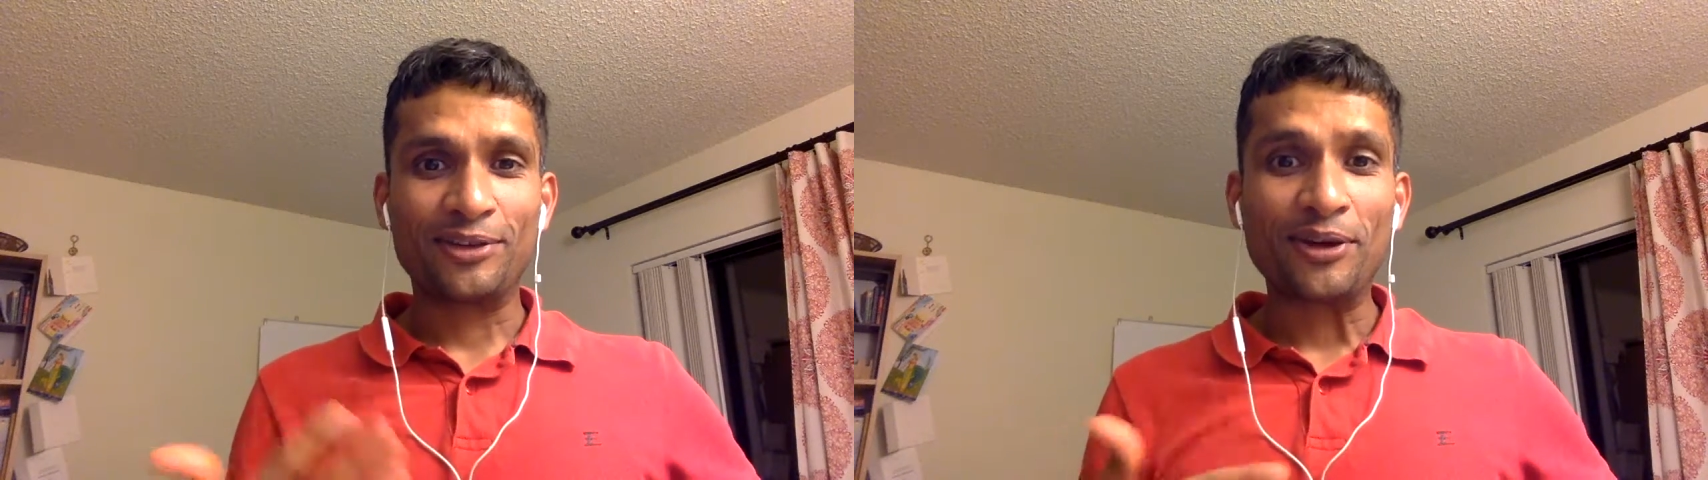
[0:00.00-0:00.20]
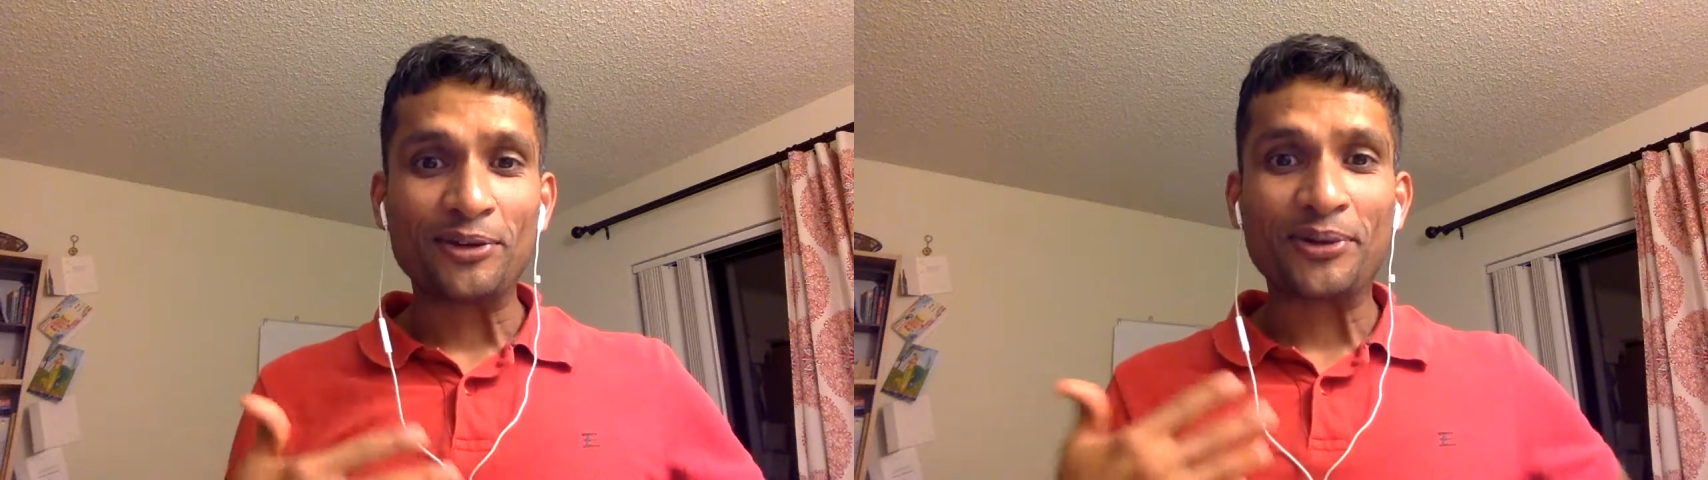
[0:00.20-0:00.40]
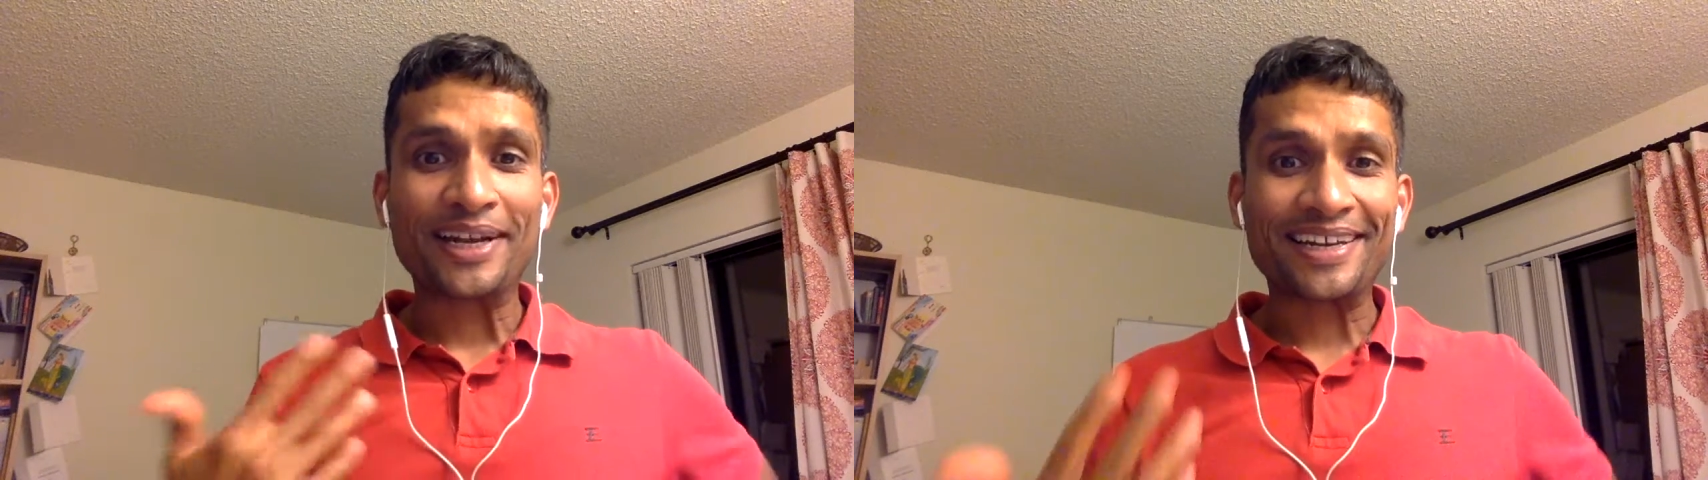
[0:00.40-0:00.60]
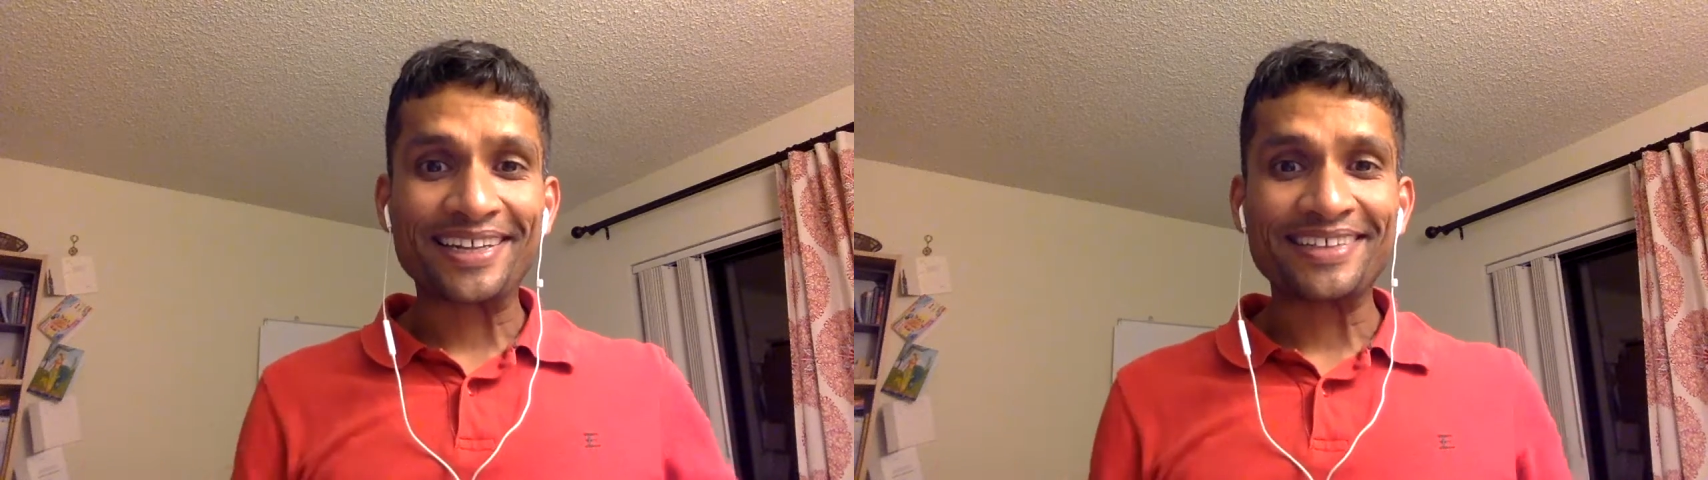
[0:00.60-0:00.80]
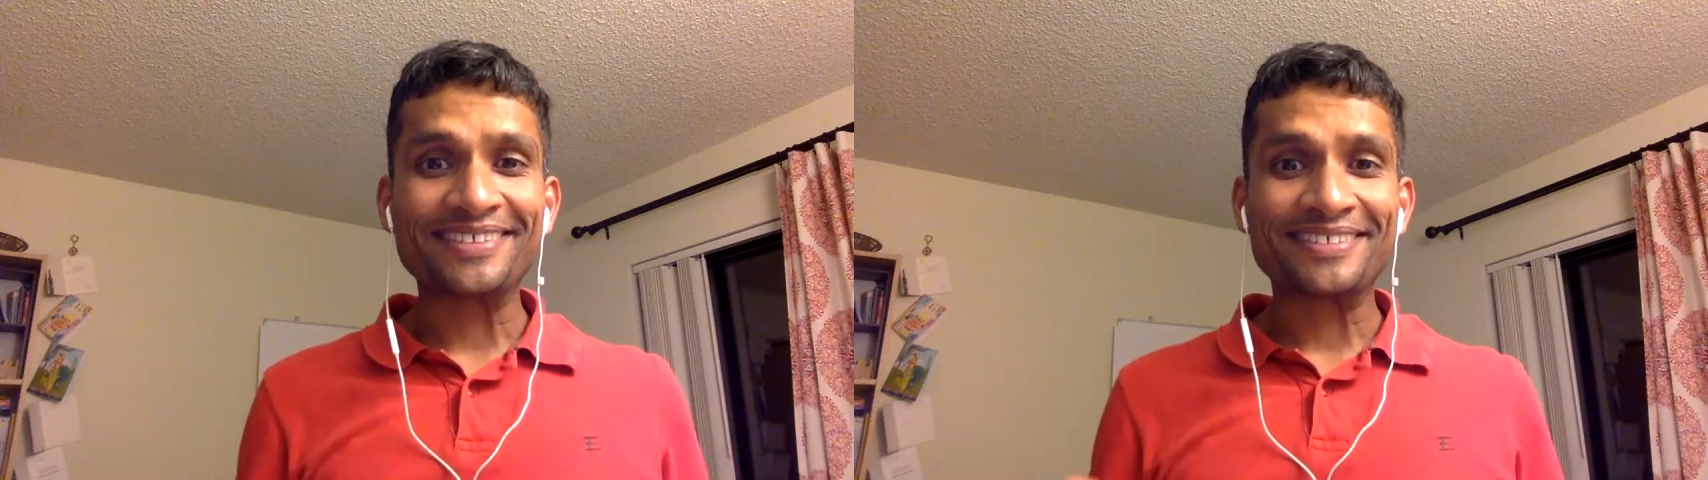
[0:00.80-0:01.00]
you have to at
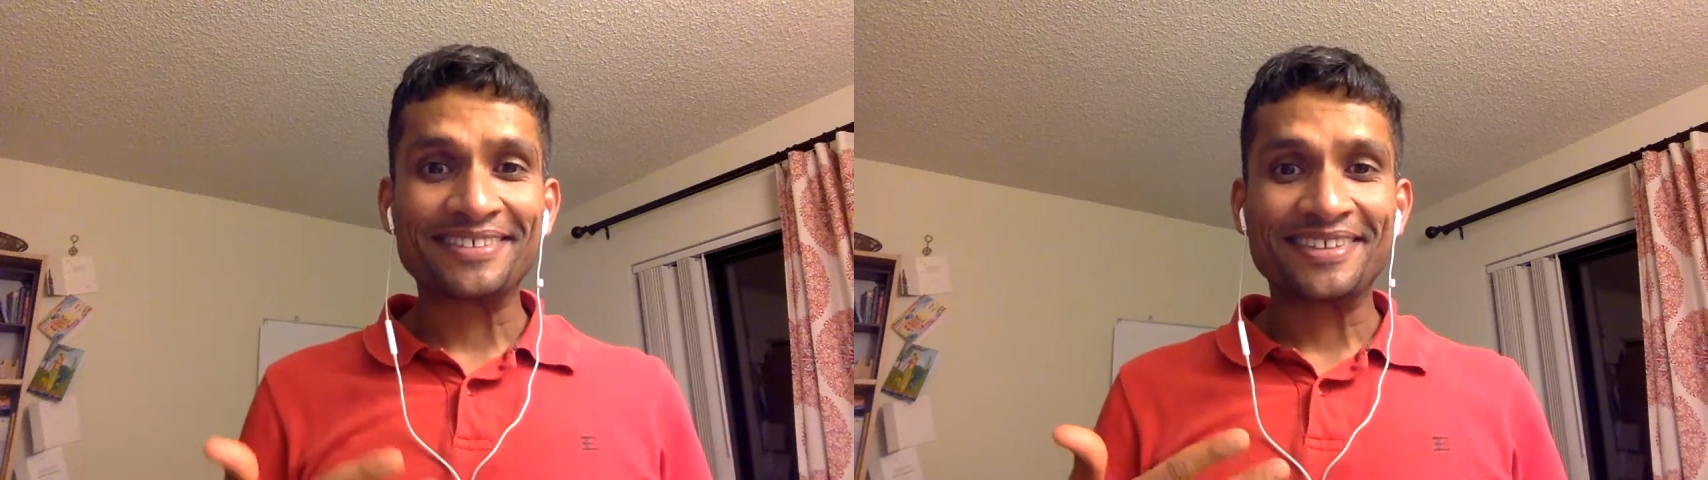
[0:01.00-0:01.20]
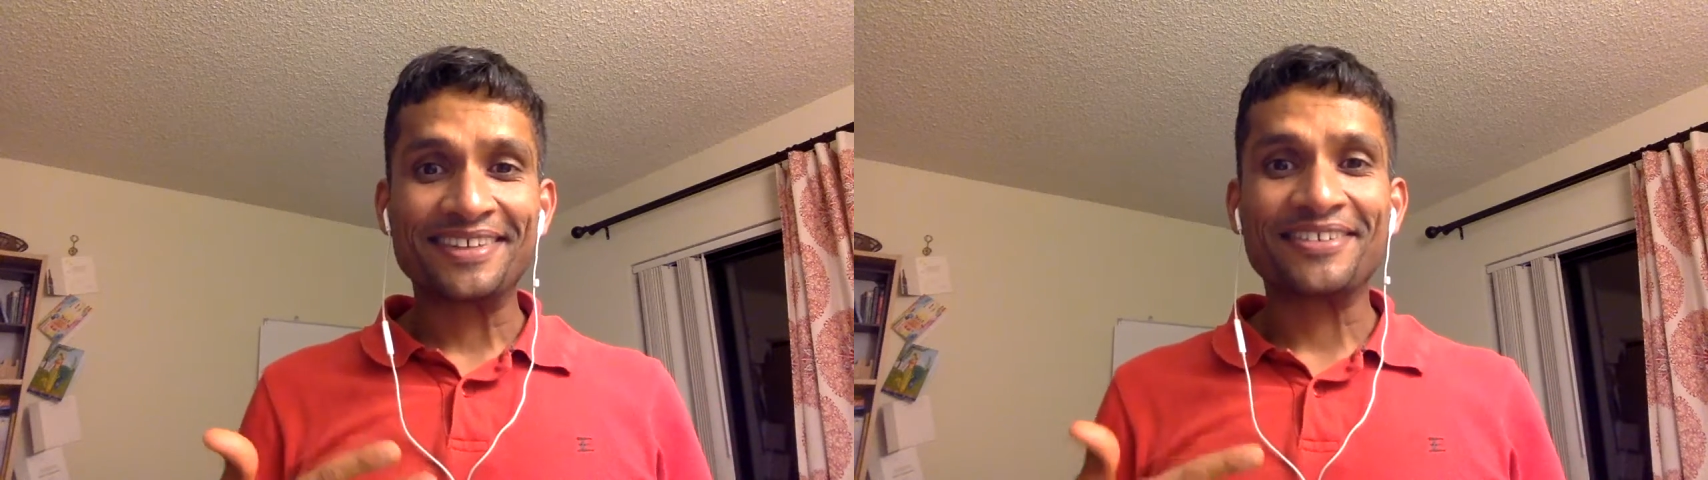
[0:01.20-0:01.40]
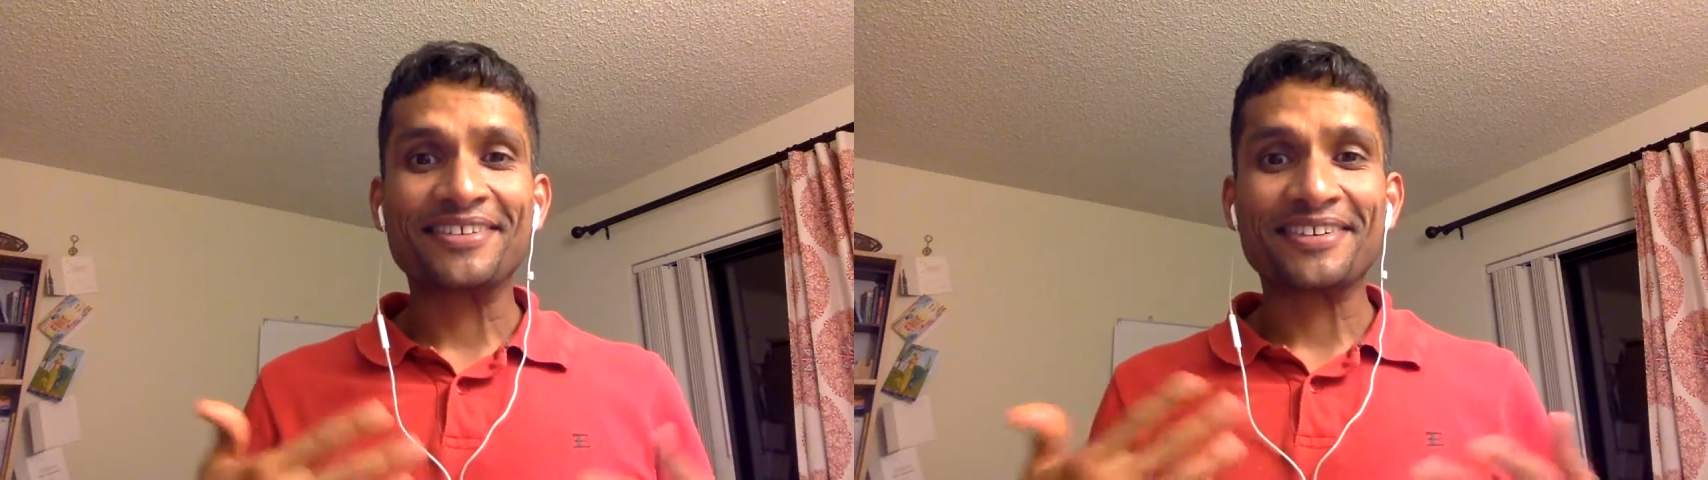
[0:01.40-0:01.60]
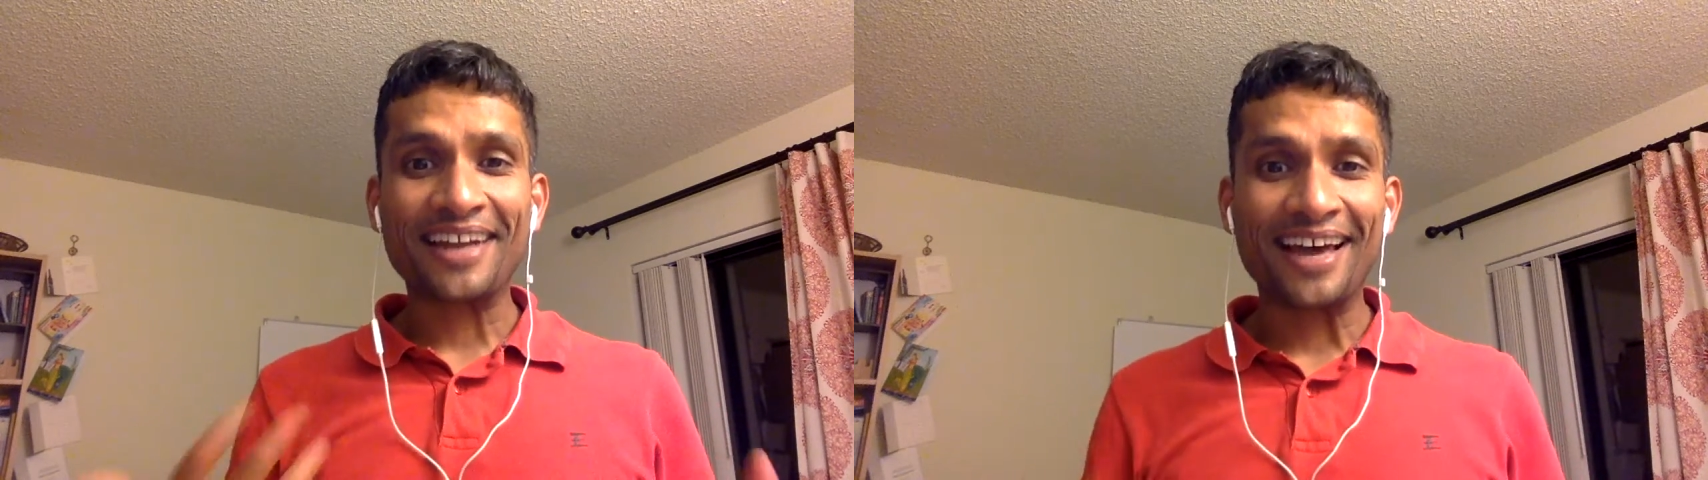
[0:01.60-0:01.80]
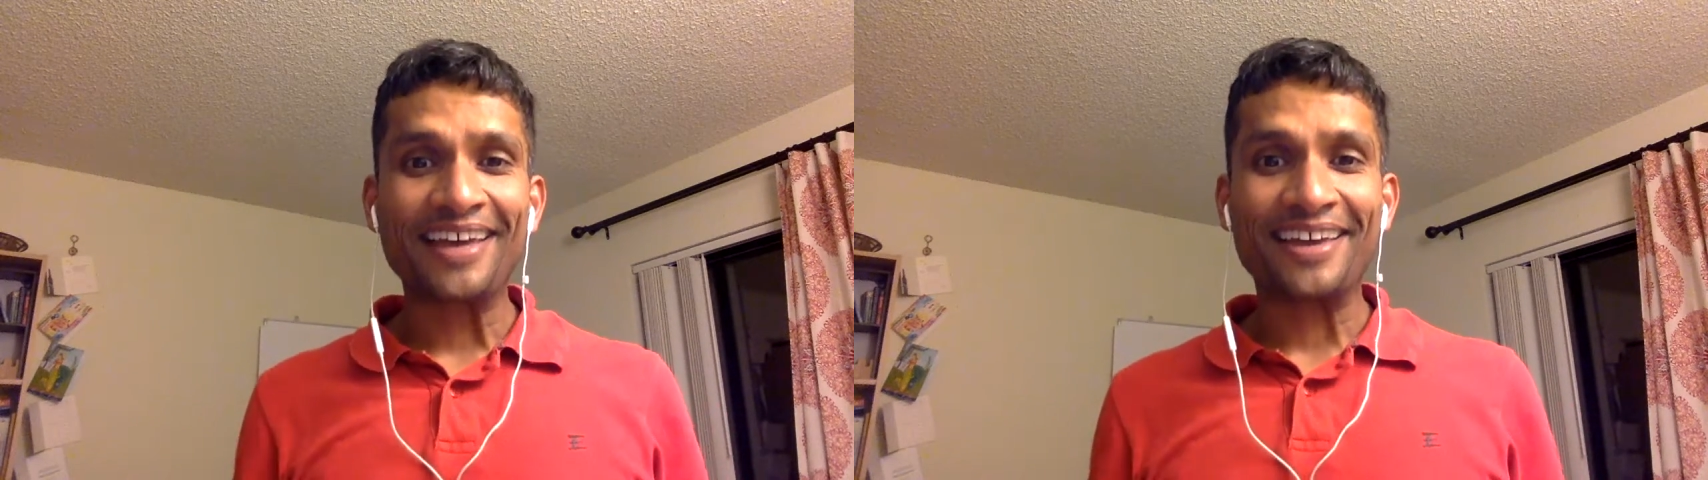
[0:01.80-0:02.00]
least try